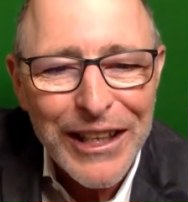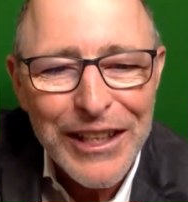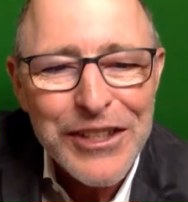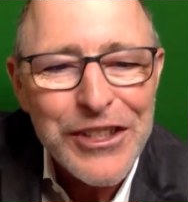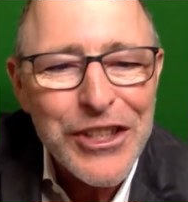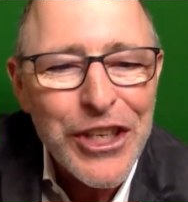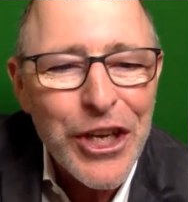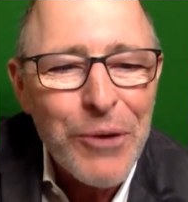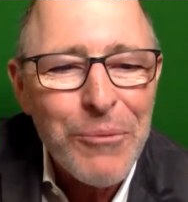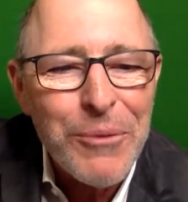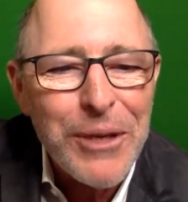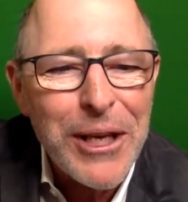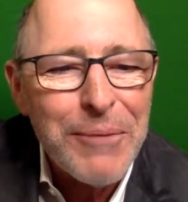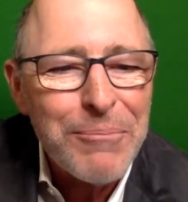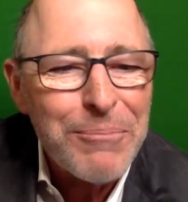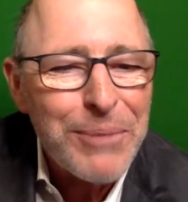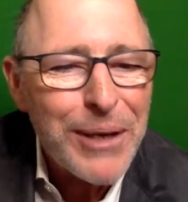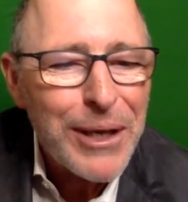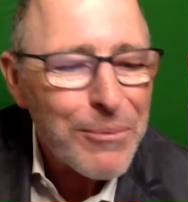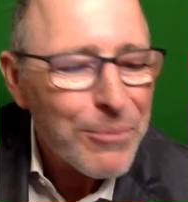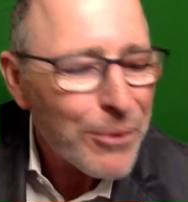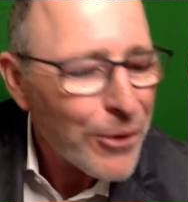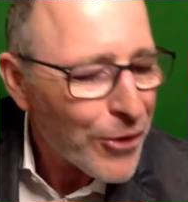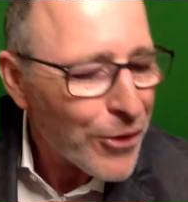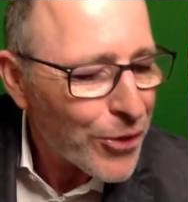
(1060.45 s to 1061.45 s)
And so many
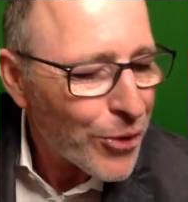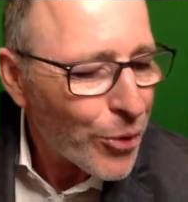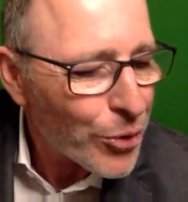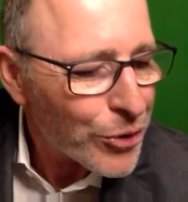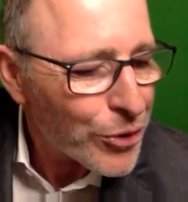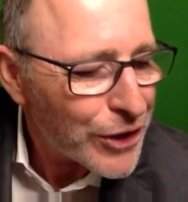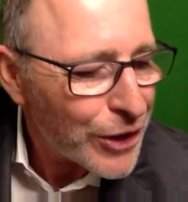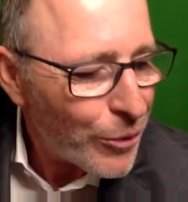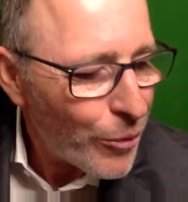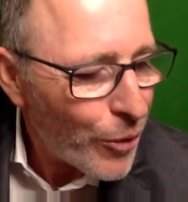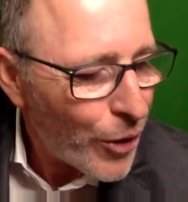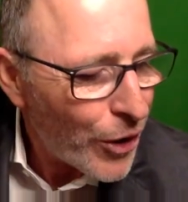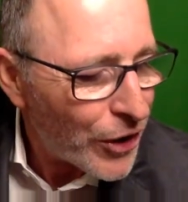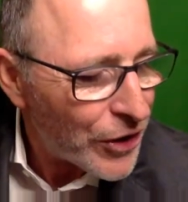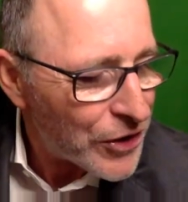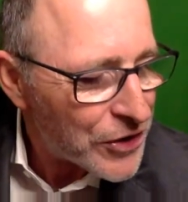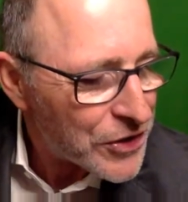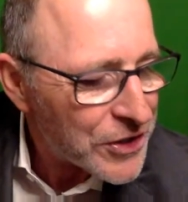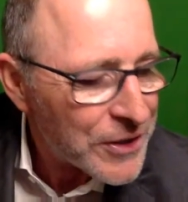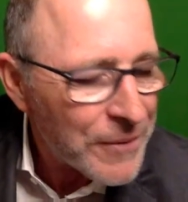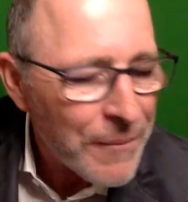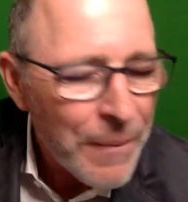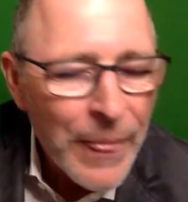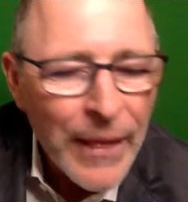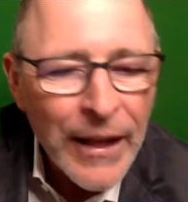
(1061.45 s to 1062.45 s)
people thought he
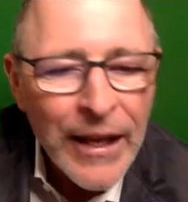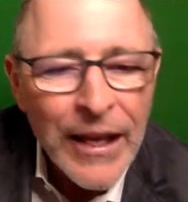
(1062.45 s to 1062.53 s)
was.